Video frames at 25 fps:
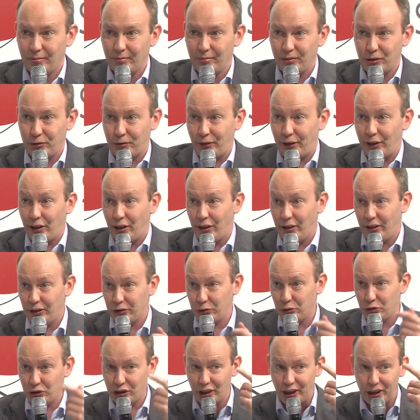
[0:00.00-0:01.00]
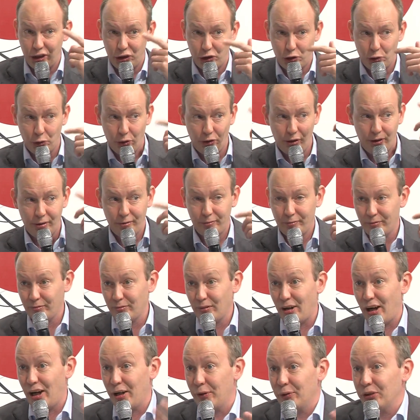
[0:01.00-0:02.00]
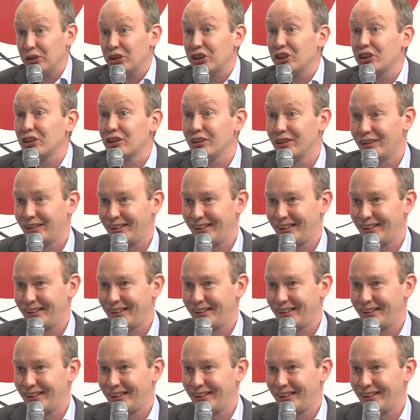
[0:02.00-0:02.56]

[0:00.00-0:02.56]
It's very hard to change your iris.